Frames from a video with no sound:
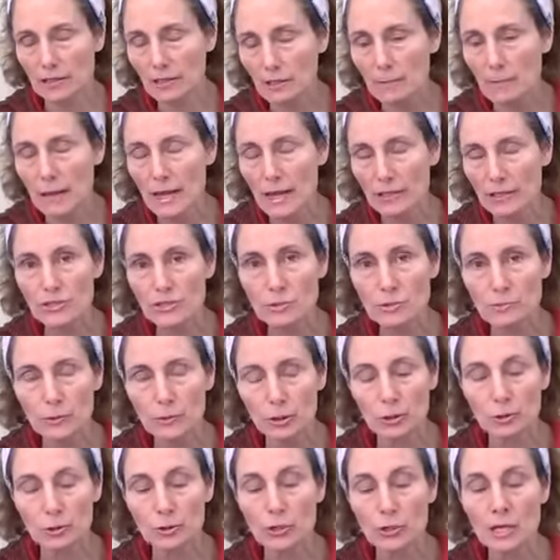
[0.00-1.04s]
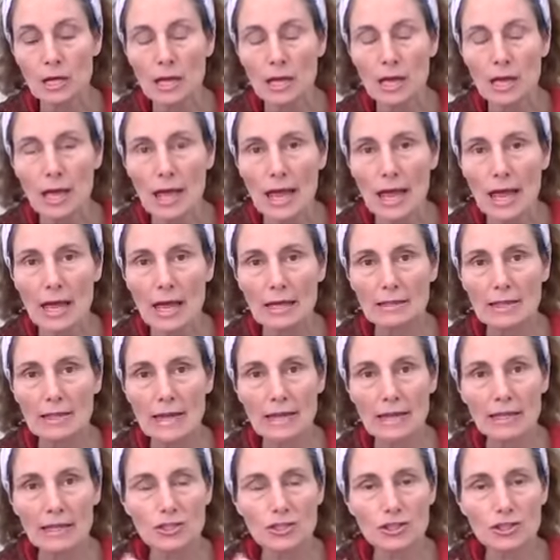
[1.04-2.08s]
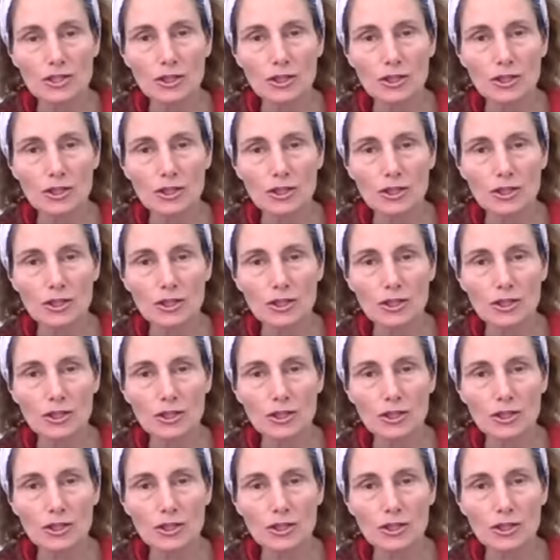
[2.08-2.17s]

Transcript: little metal spoon, and they can